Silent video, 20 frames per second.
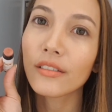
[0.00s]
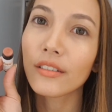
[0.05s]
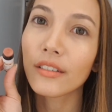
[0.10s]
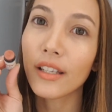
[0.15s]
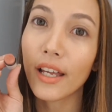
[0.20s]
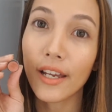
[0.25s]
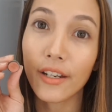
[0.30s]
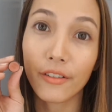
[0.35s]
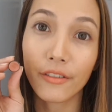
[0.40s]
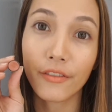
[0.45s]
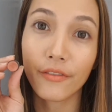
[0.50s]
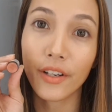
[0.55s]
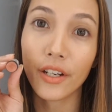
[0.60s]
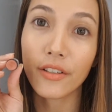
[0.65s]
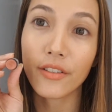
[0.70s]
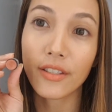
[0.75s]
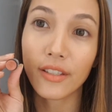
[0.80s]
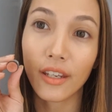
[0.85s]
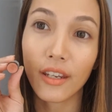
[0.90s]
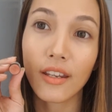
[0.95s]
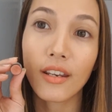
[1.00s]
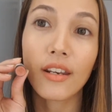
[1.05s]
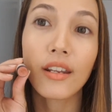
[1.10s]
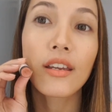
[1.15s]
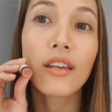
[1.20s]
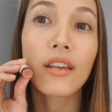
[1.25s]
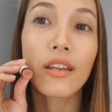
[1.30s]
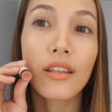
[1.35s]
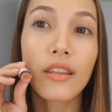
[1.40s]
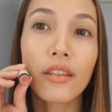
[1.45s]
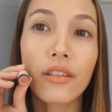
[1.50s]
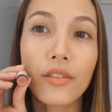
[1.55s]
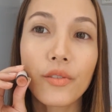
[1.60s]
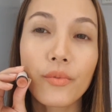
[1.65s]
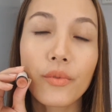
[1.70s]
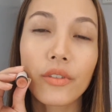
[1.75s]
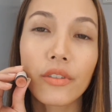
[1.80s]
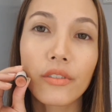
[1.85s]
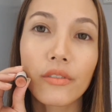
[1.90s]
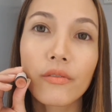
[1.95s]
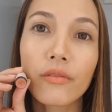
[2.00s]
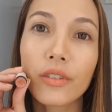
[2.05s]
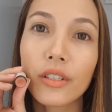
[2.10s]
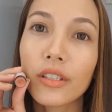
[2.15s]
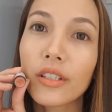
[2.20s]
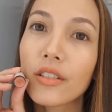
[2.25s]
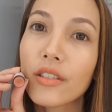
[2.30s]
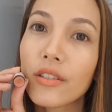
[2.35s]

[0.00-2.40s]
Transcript: light or fair skin, this would really